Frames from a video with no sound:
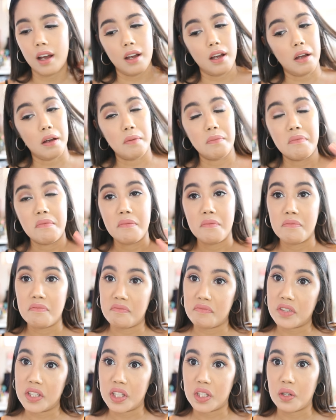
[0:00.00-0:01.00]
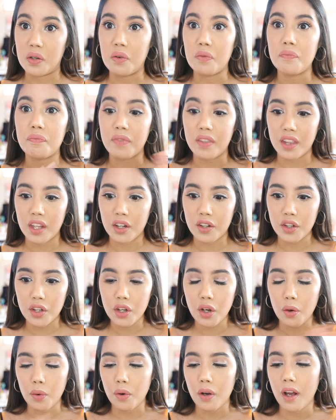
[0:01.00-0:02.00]
um, so there you
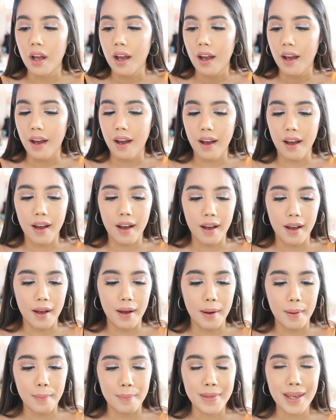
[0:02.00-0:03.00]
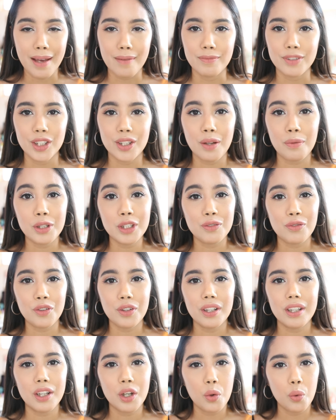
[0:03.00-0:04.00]
go um, yeah so that was for
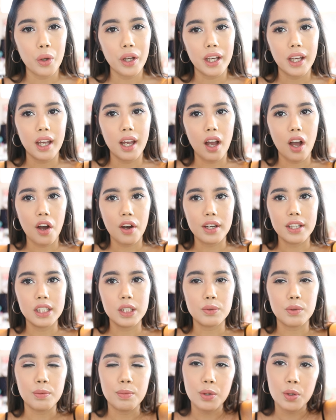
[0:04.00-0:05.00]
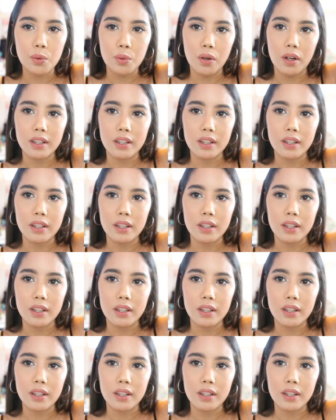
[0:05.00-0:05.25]
the quick honest review